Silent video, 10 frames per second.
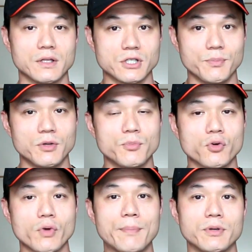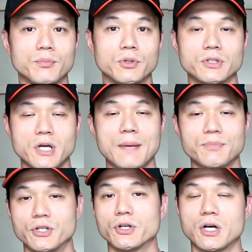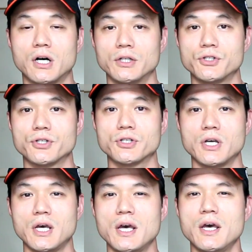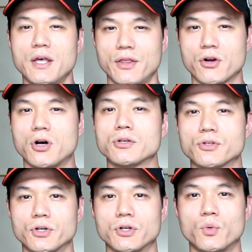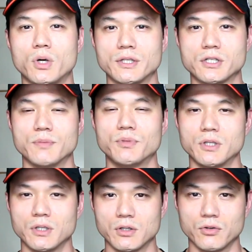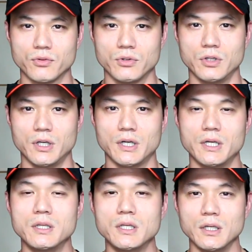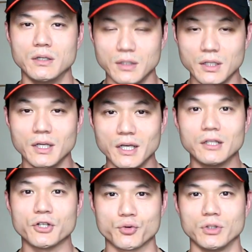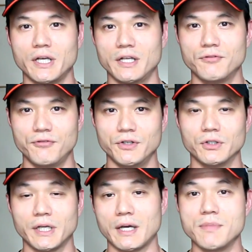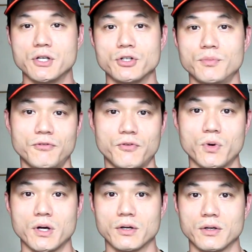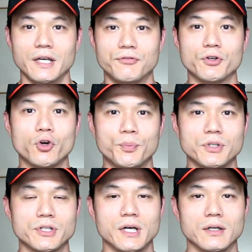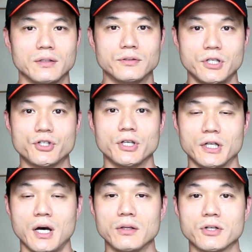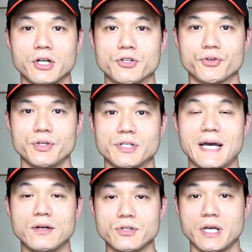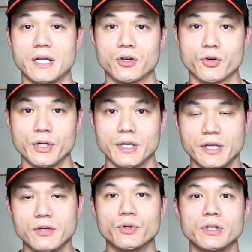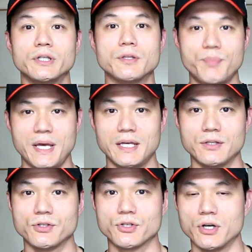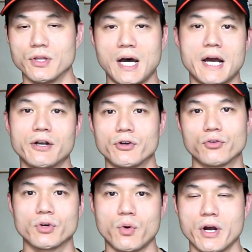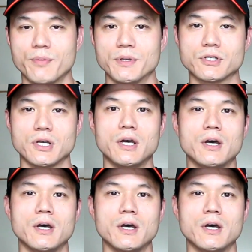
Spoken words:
some of the more reputable top-tier colleges, they're also going to want something in an English-related field, like I mentioned before. If you're open to teaching in other countries outside of Korea, then it really depends on the hiring requirements